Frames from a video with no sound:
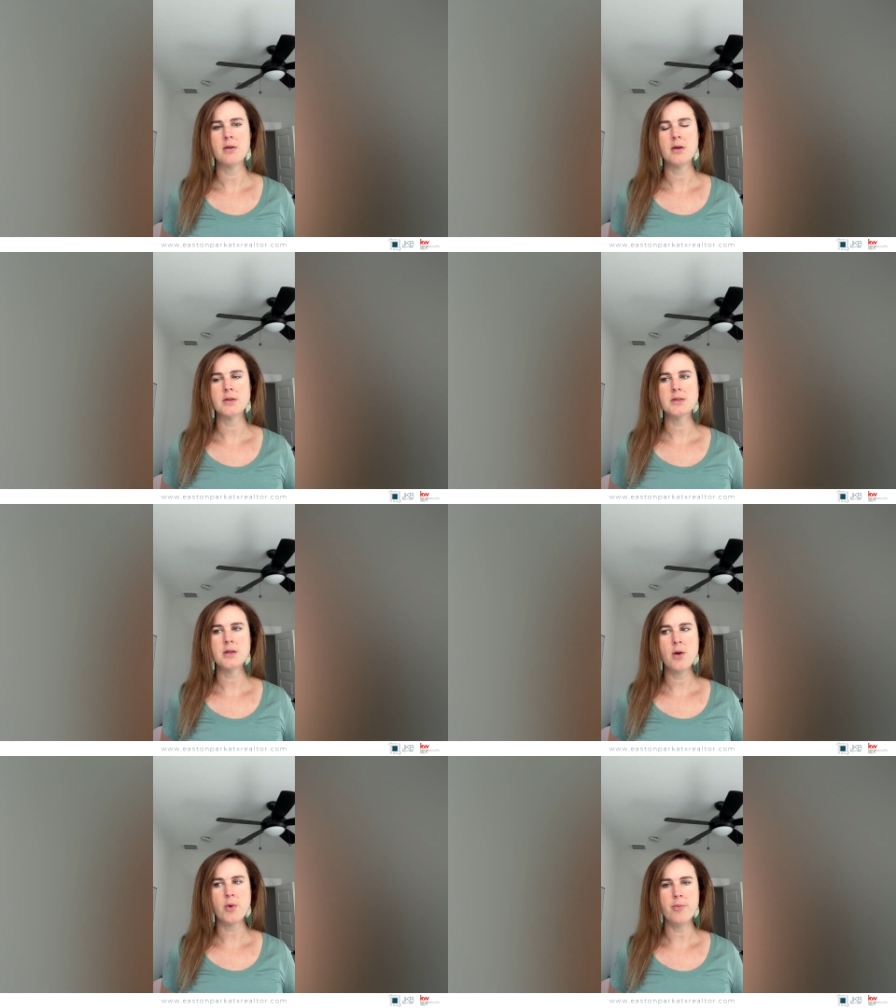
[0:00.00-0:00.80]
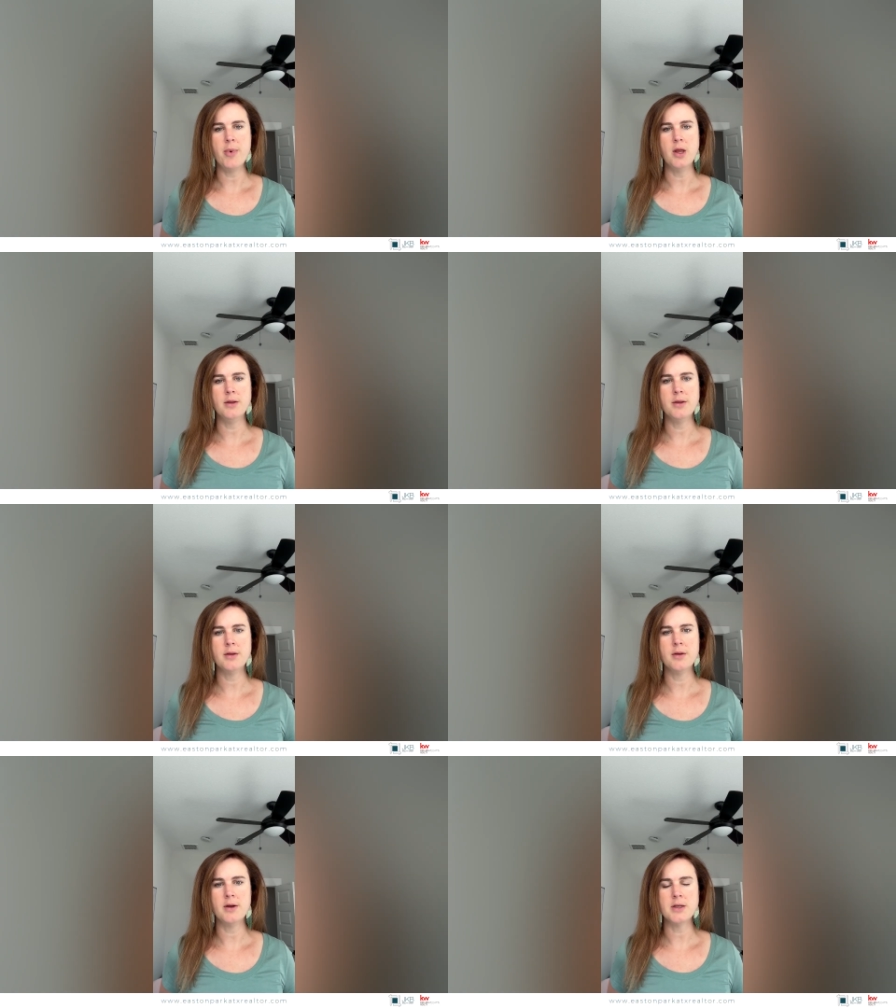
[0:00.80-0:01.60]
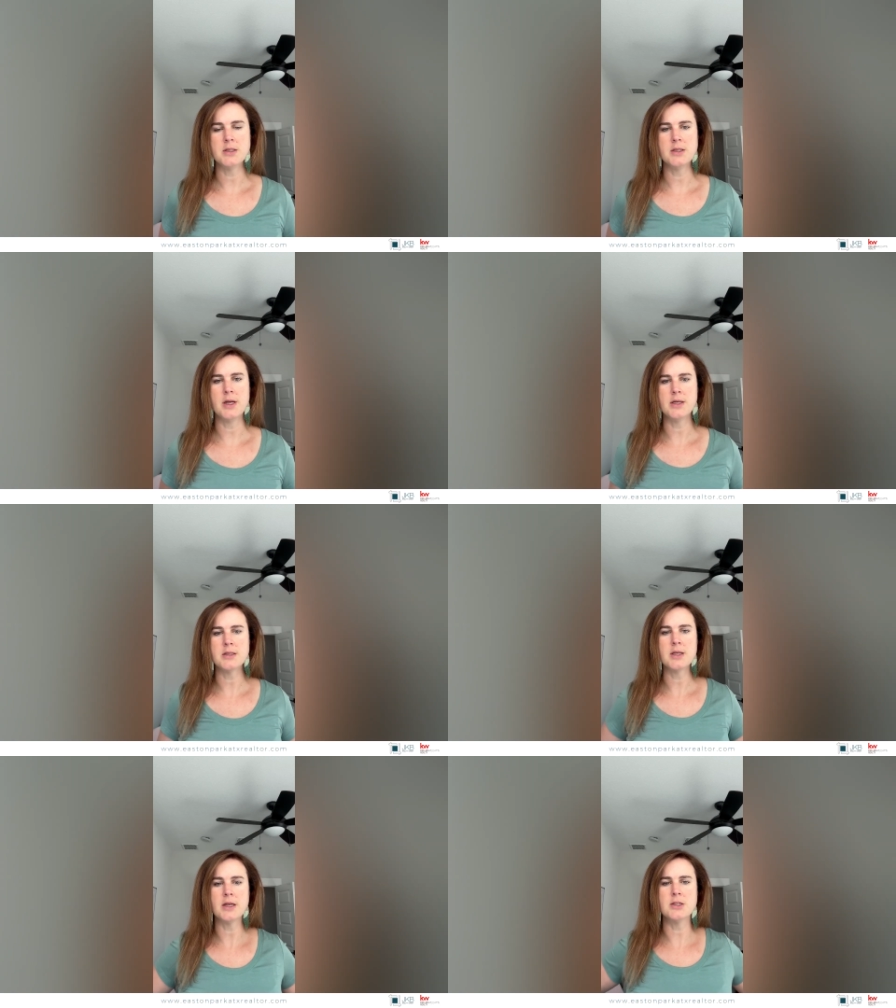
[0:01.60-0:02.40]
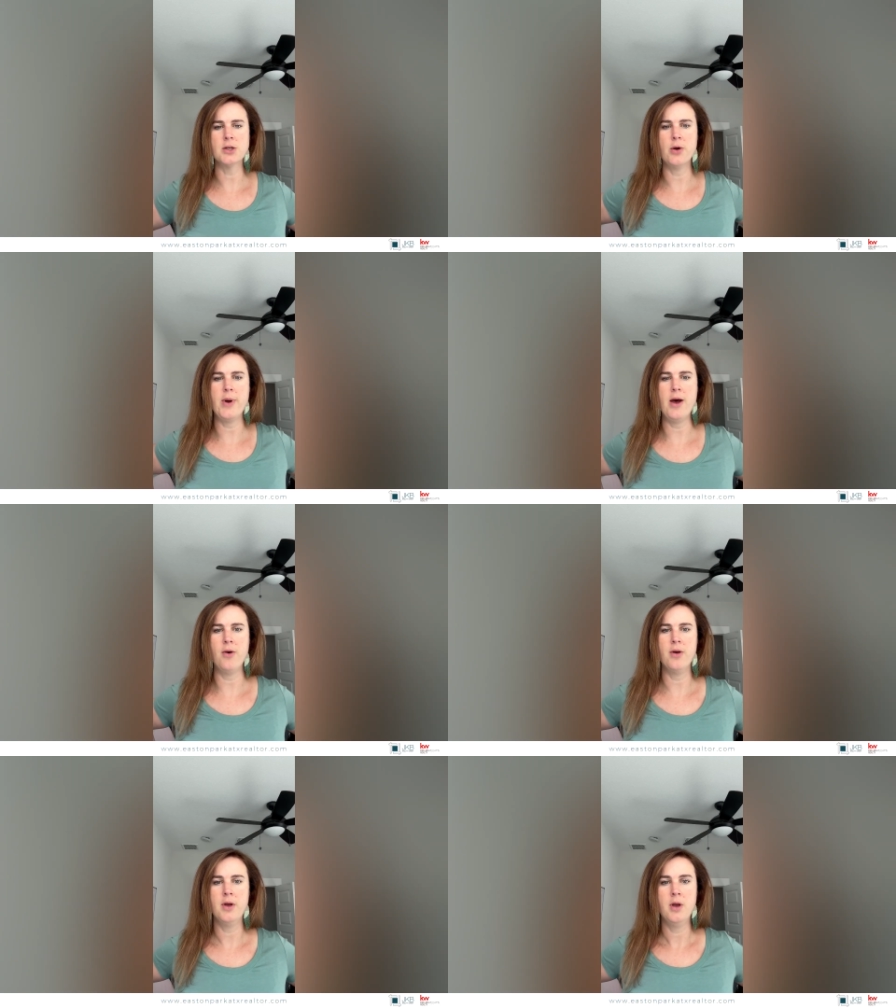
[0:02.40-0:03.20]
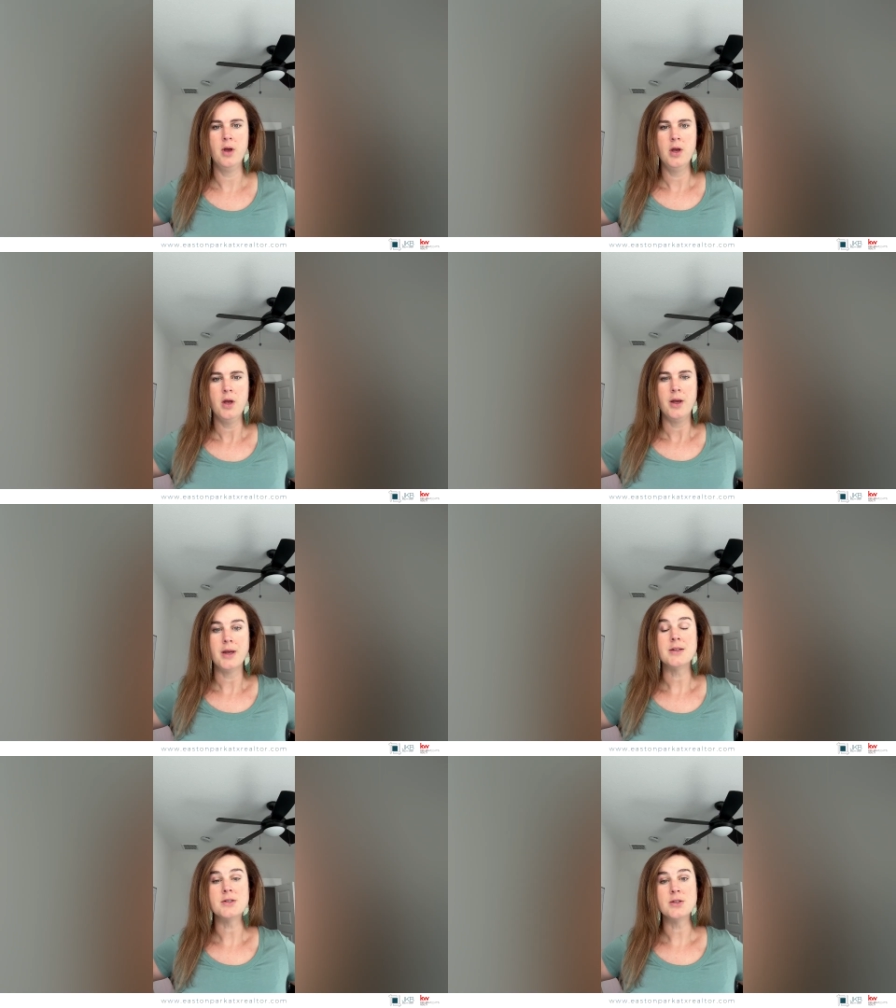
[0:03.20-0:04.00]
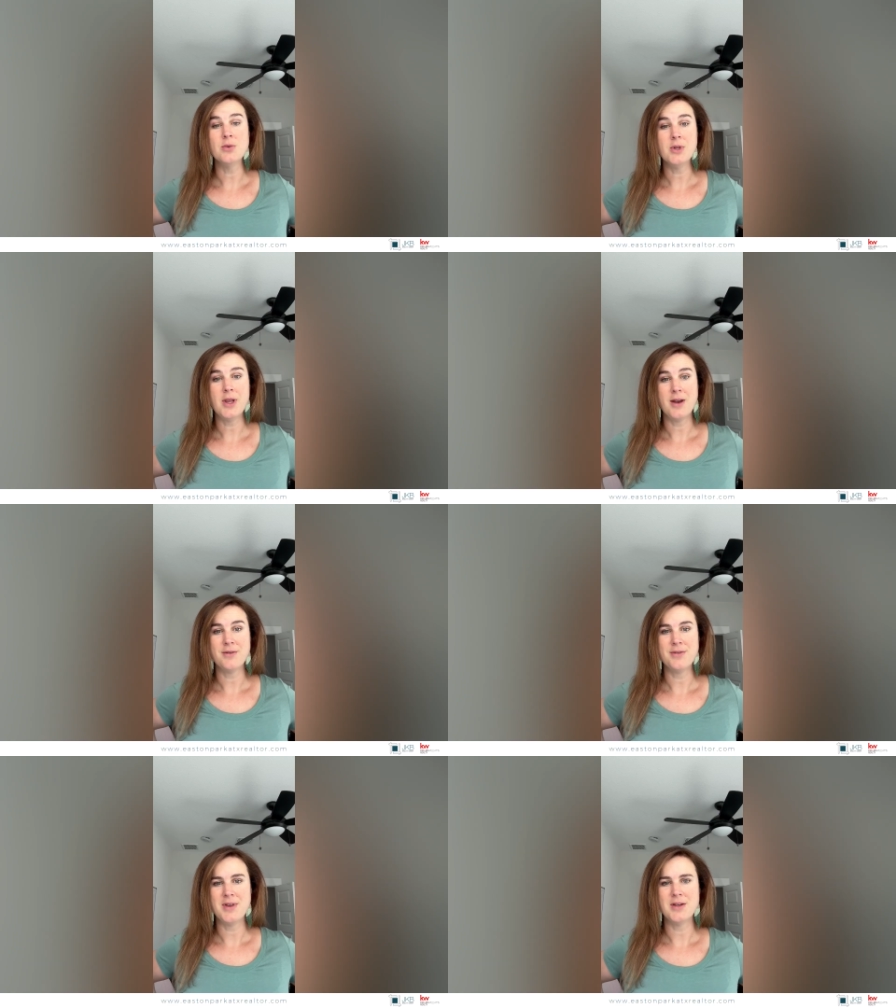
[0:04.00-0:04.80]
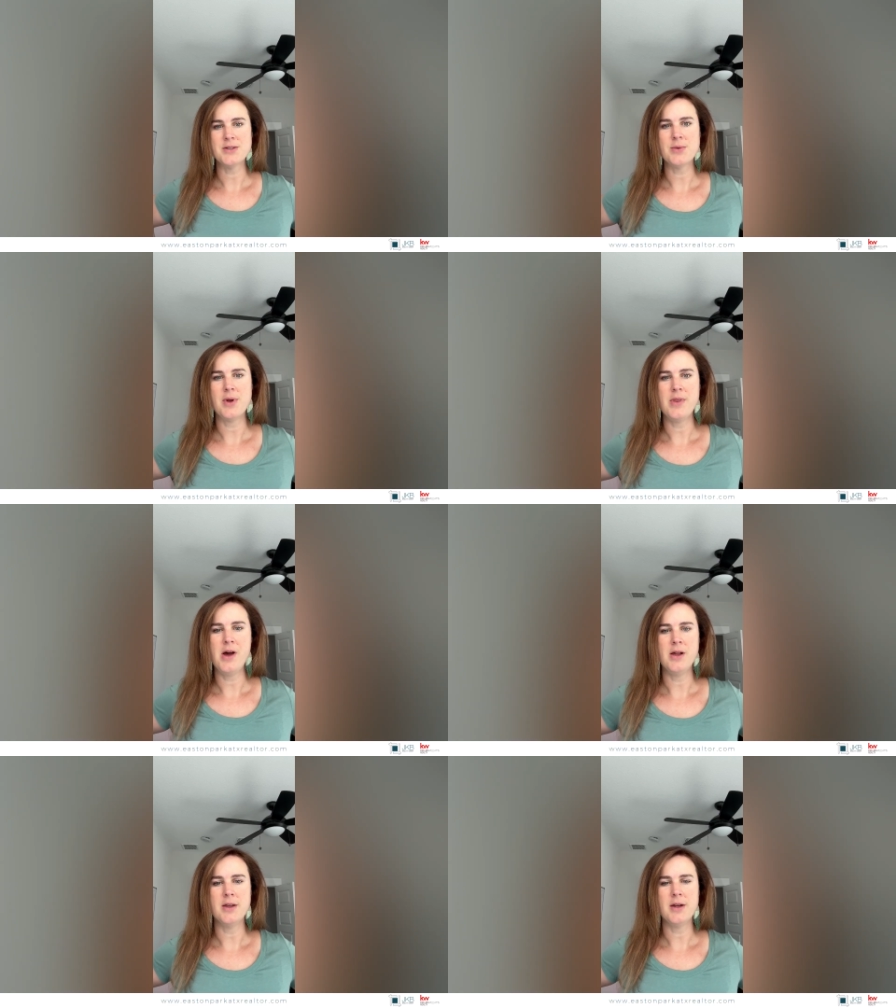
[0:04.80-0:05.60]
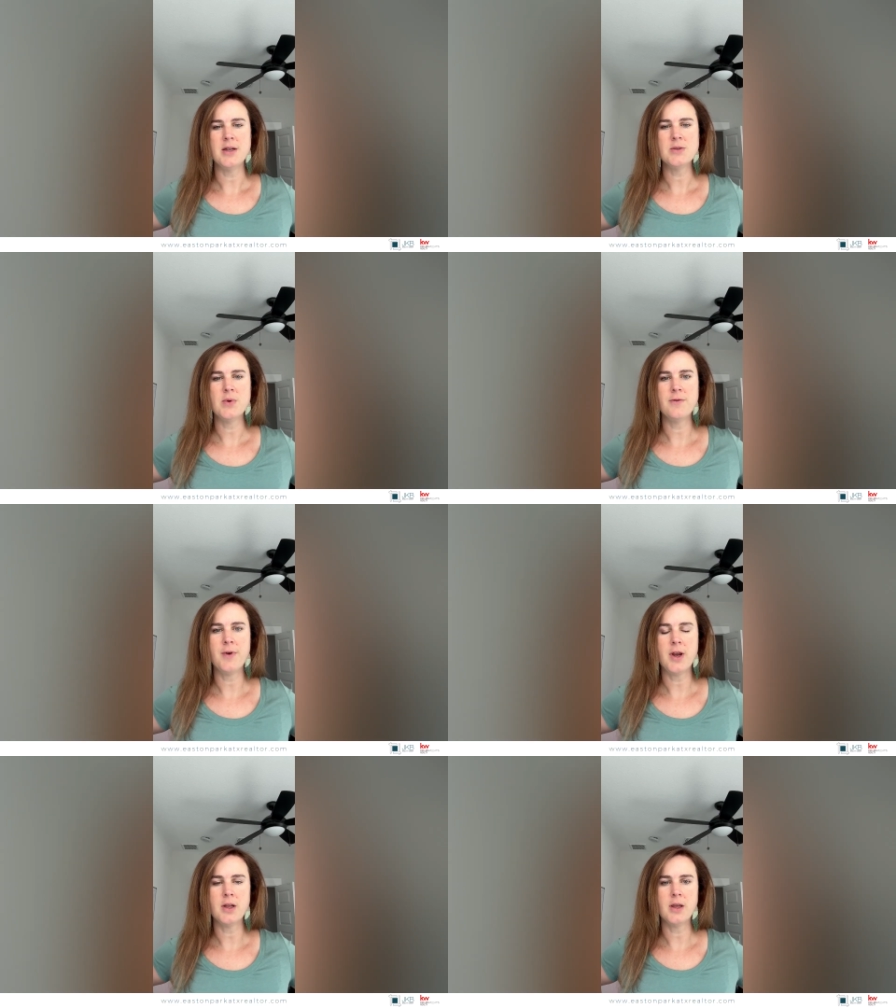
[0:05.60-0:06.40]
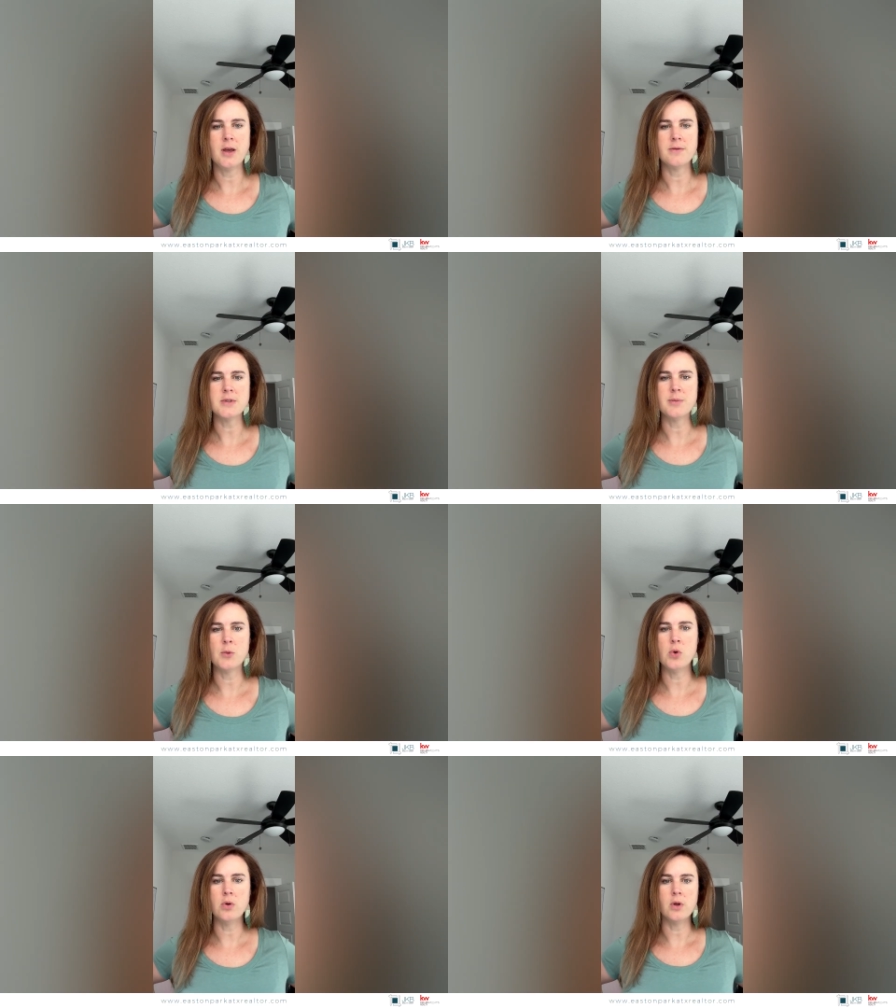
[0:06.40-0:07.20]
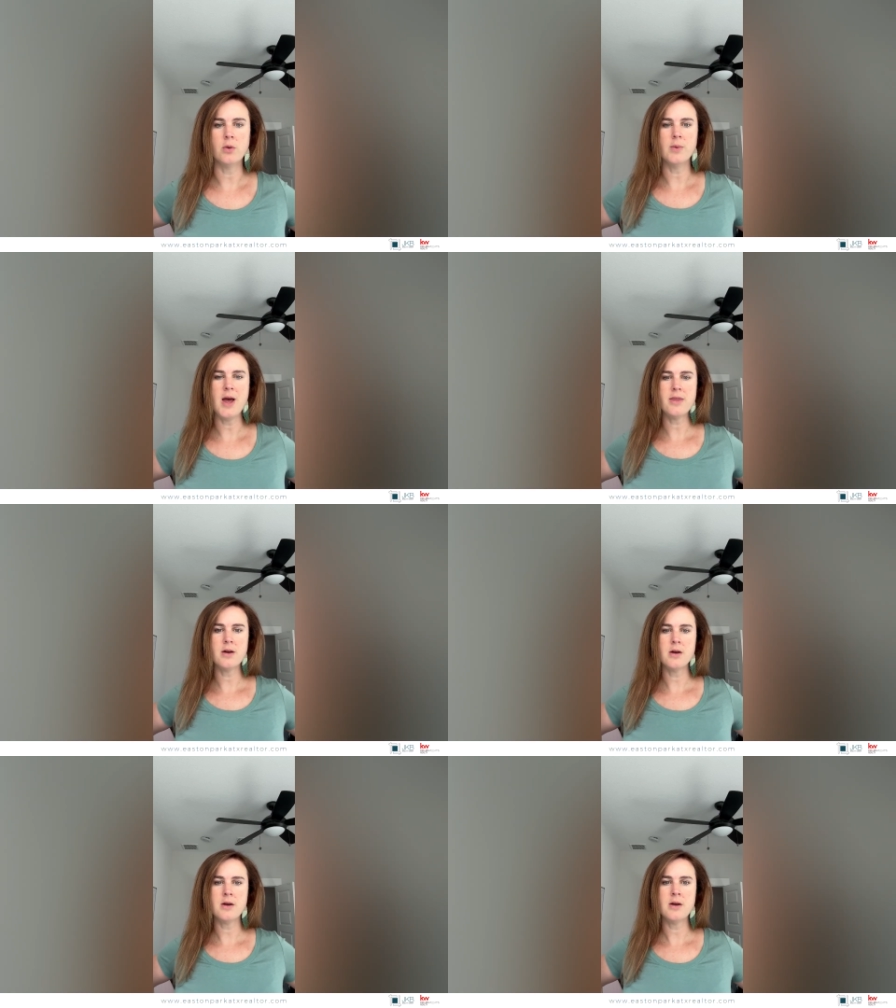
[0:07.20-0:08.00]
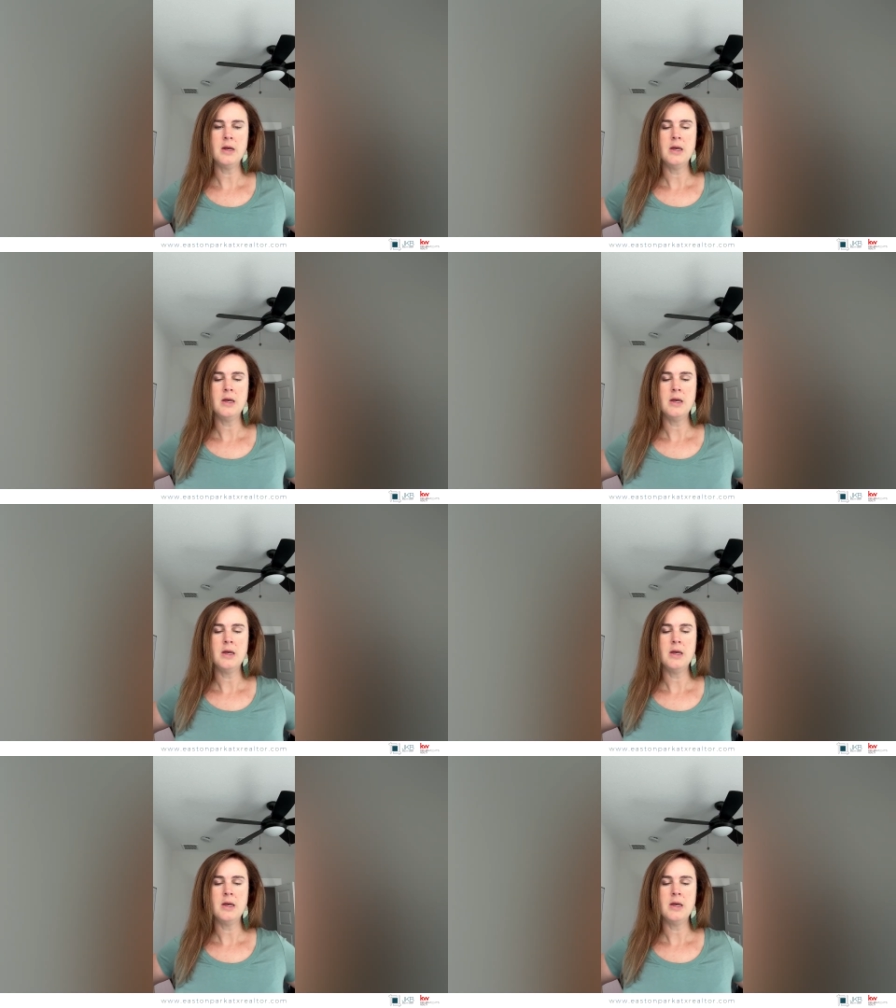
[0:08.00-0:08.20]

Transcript: a slower month. Austinites like to go out and do a lot of things around the holidays. We finally have some cooler weather.